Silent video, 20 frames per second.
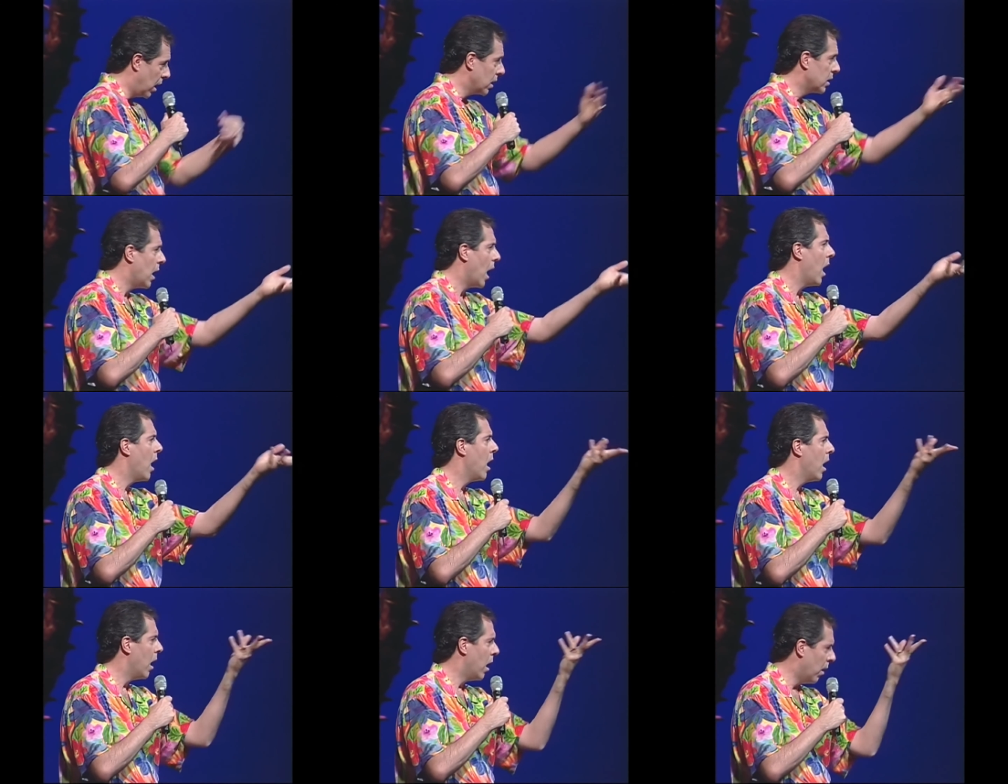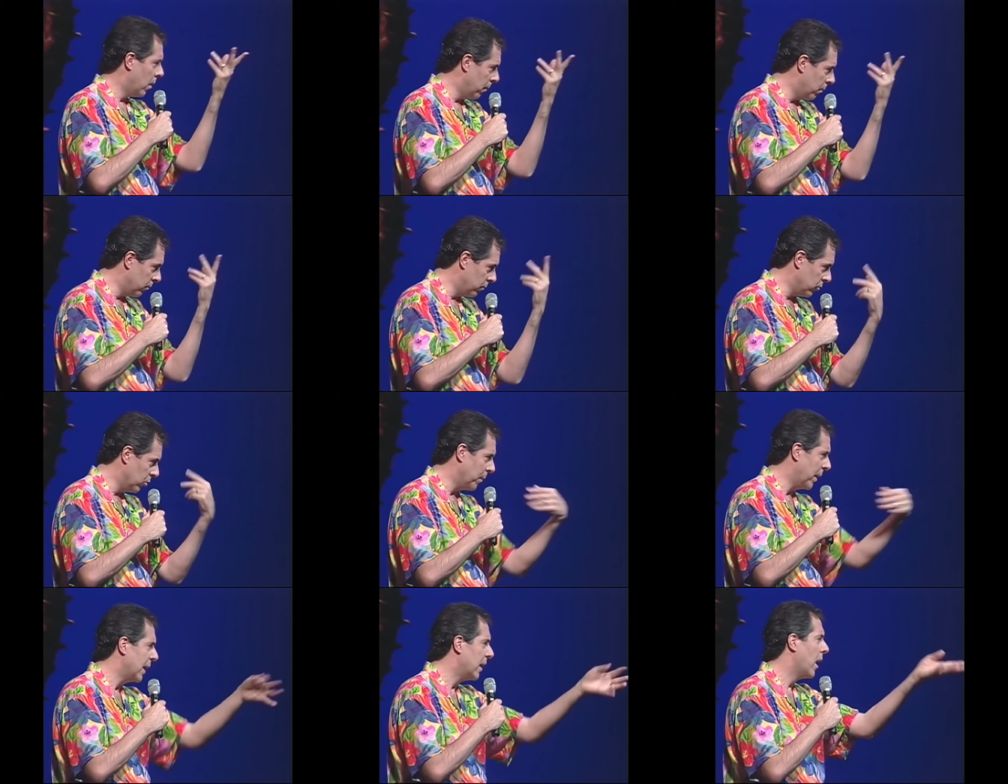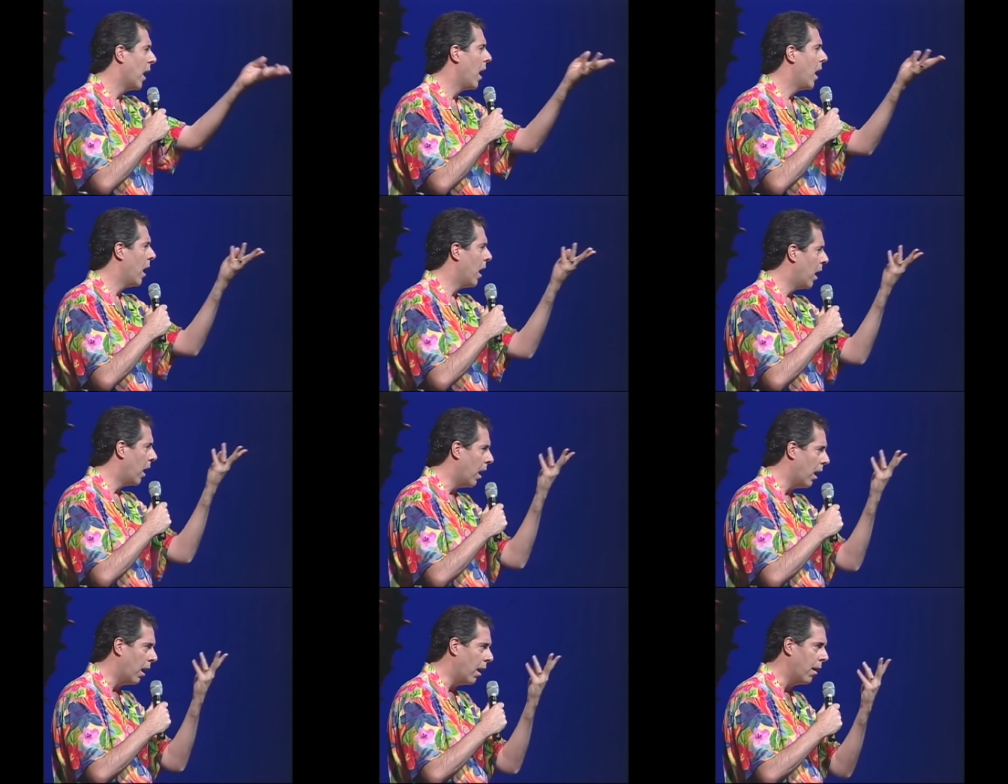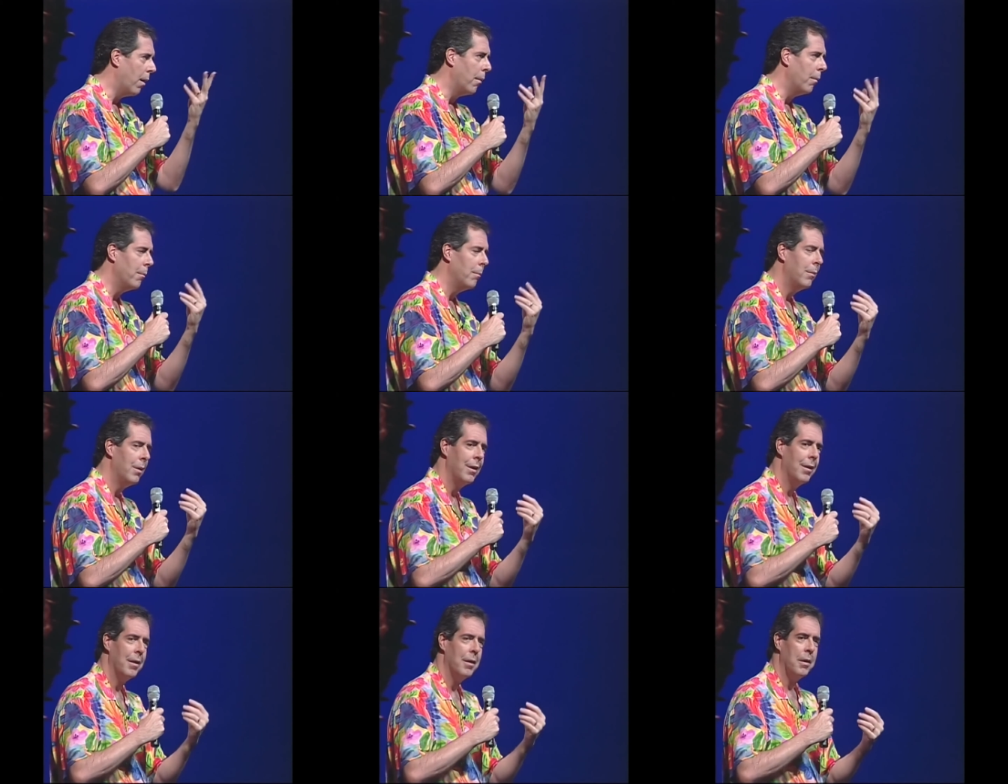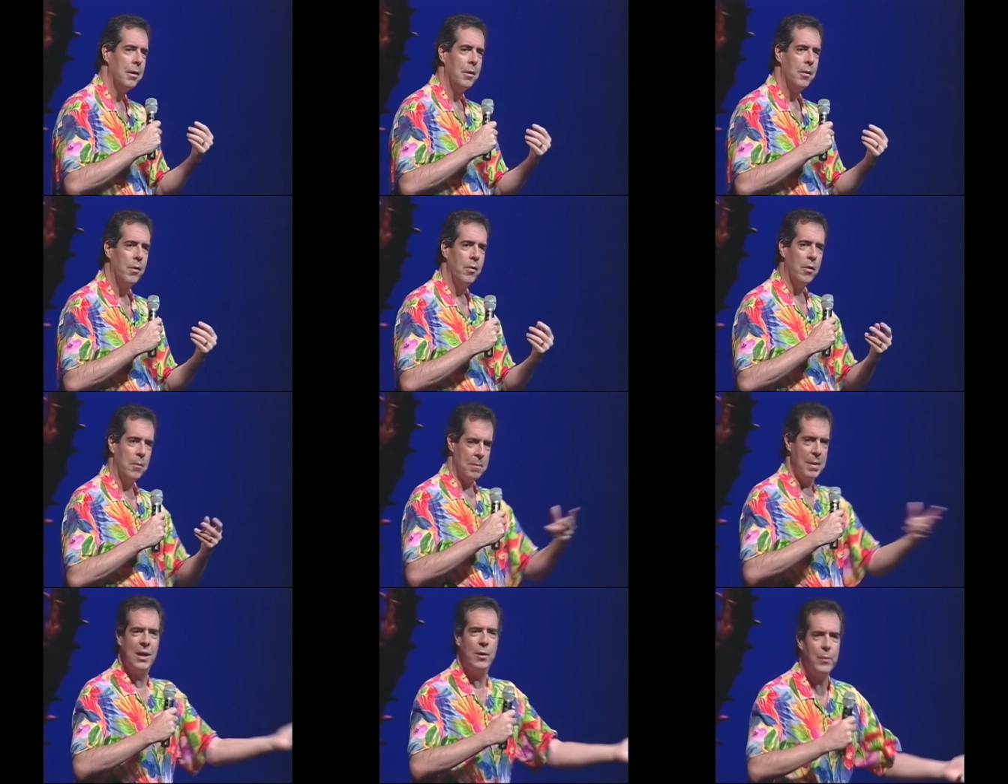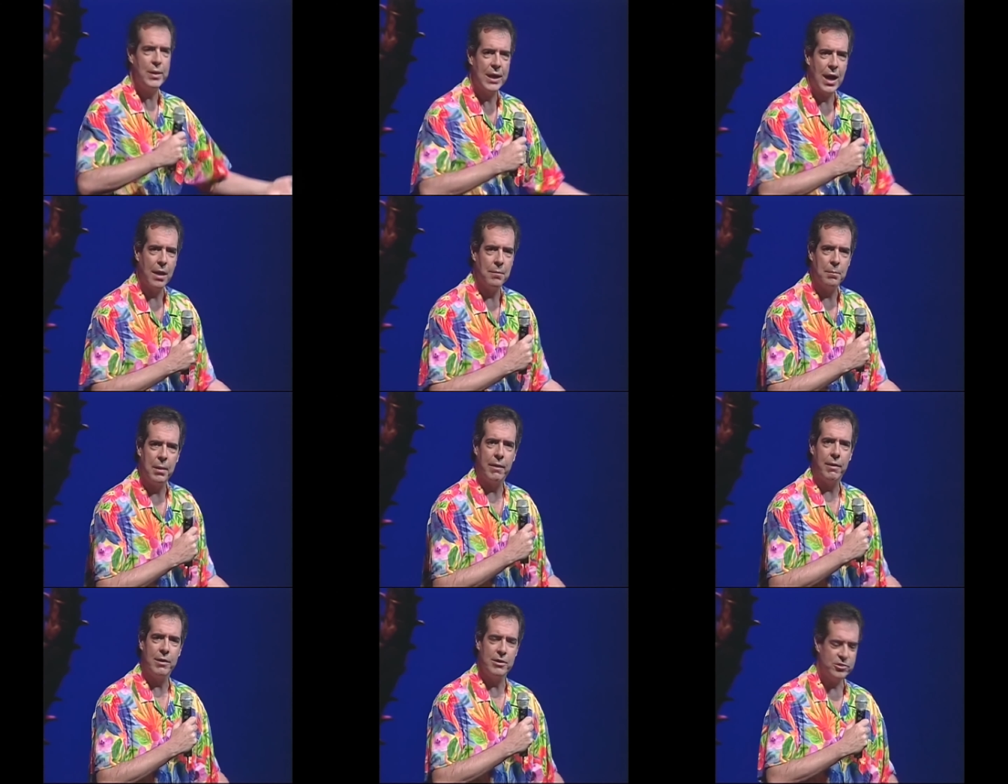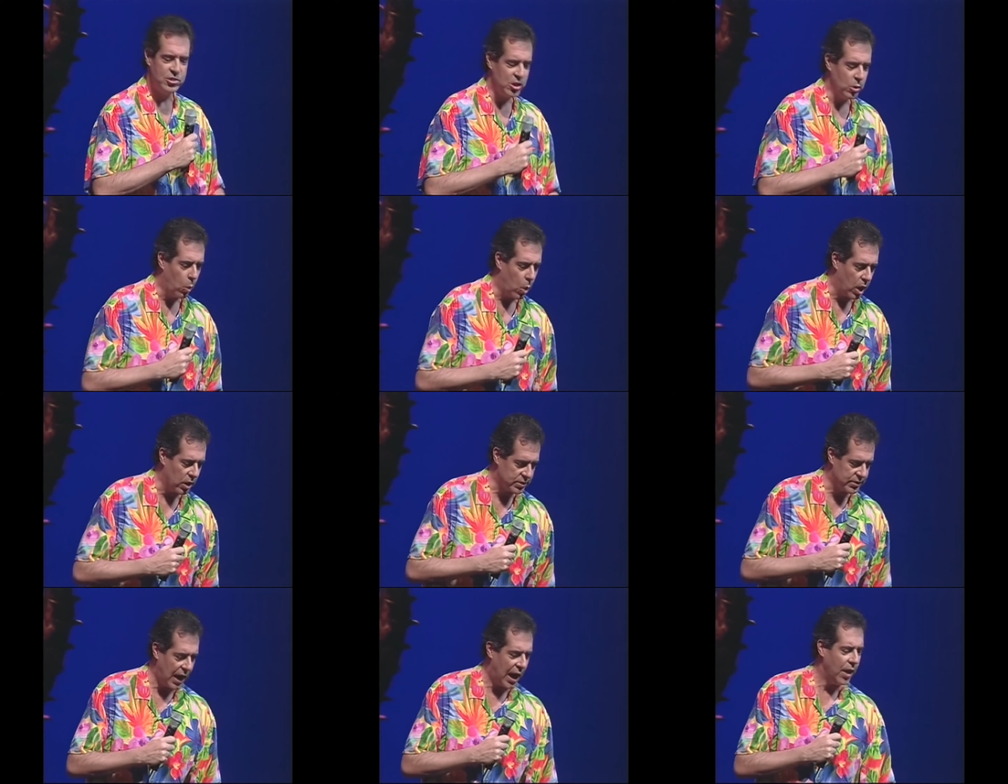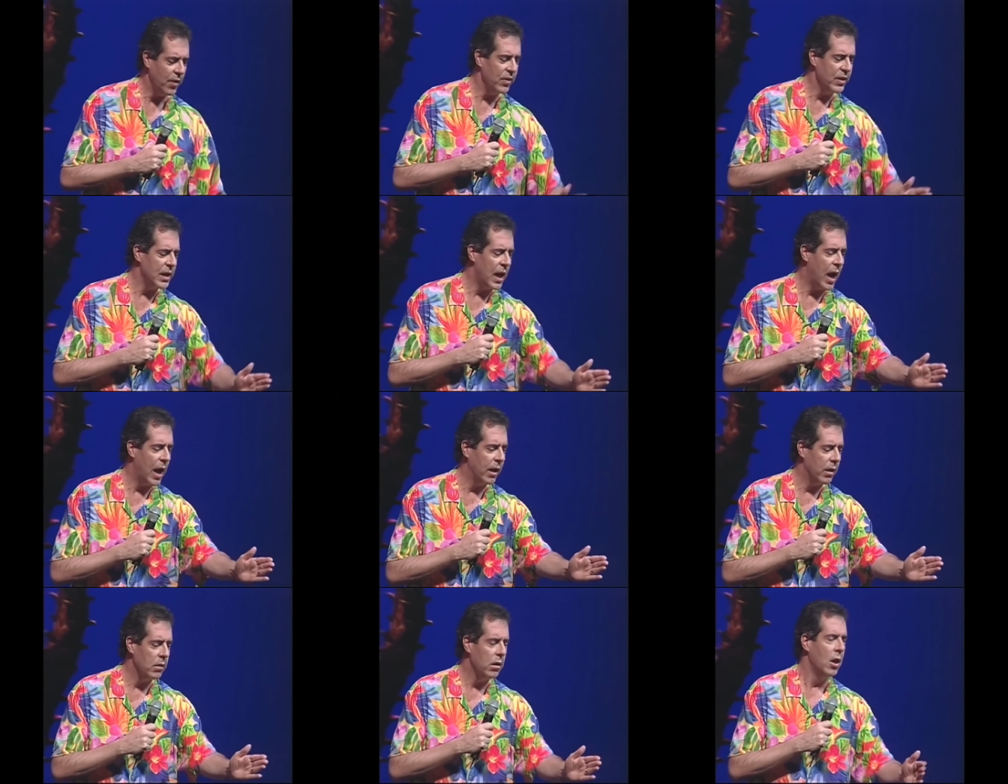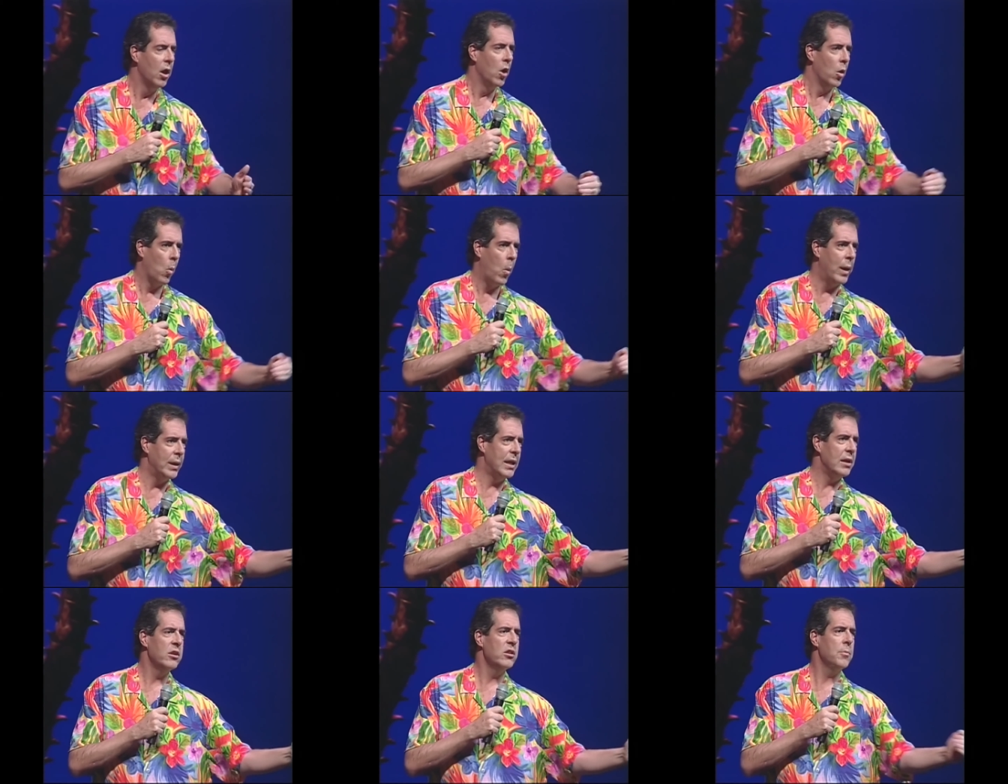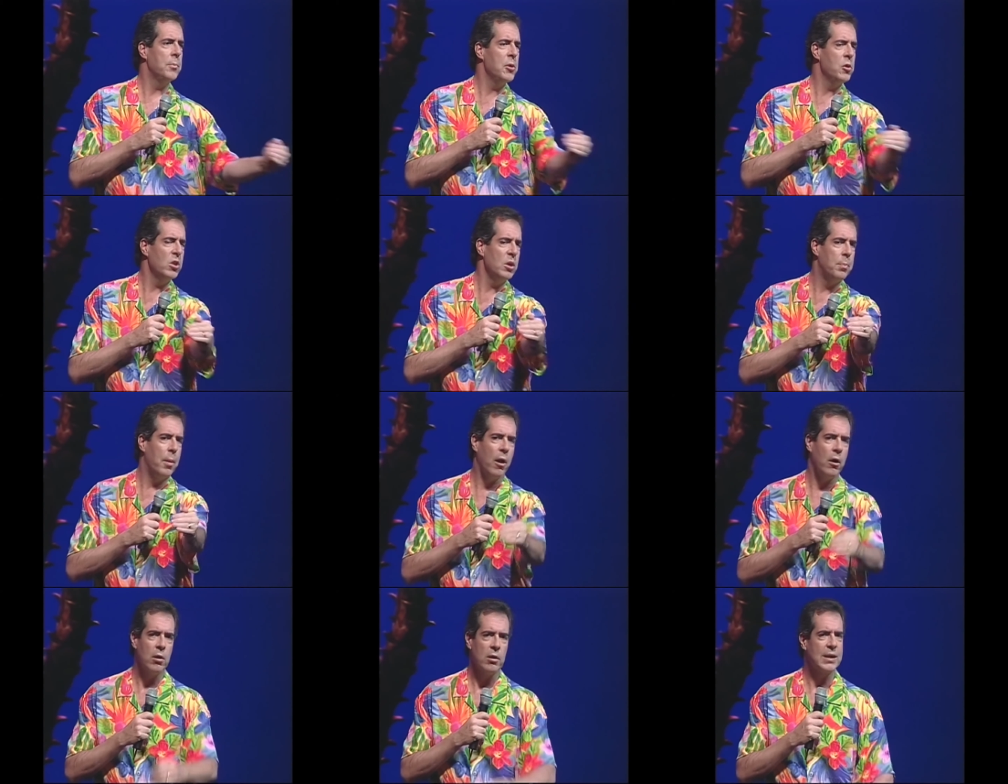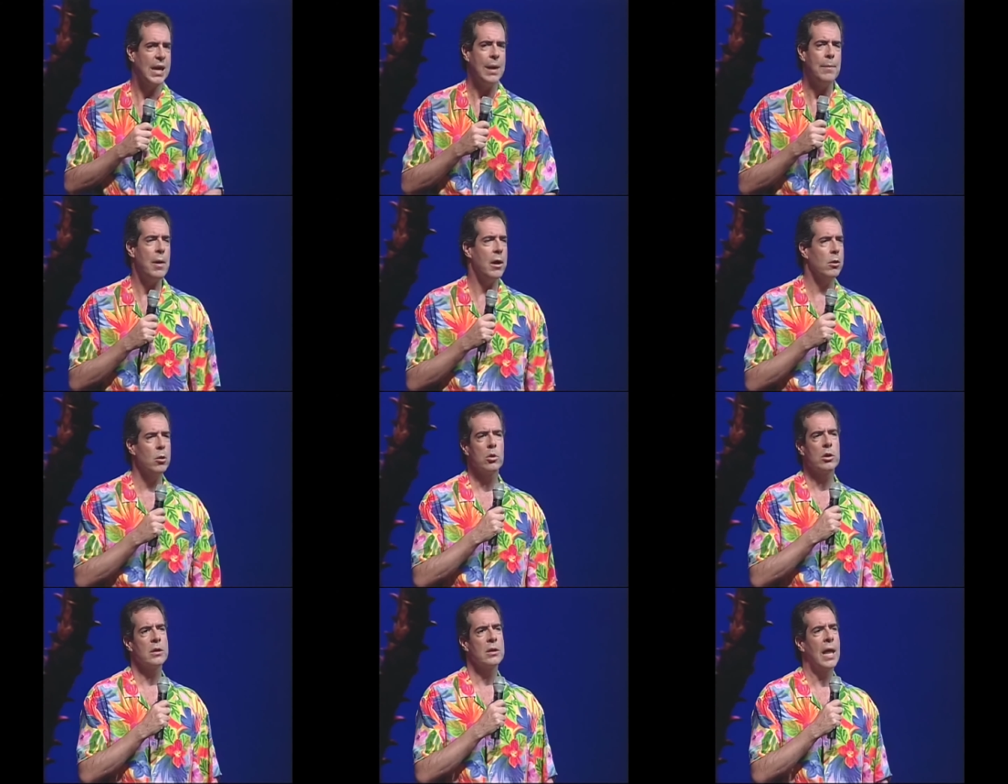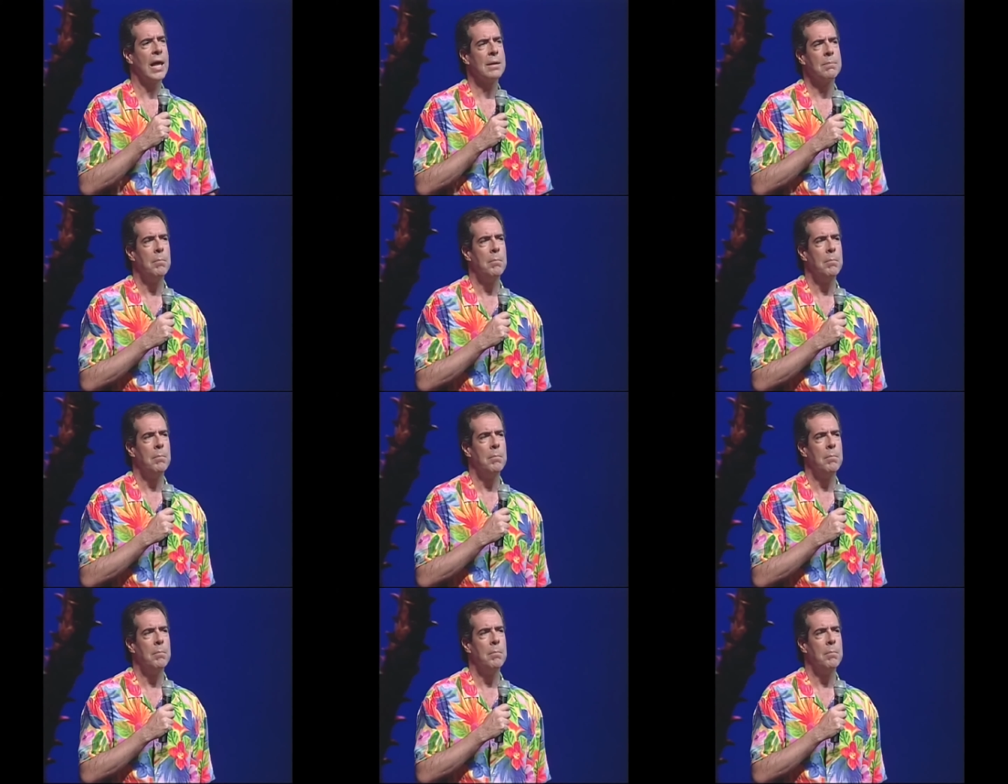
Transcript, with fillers: Calm to me, calm. The minute we got married, she walked down the aisle, went into the beauty parlor, came out looking like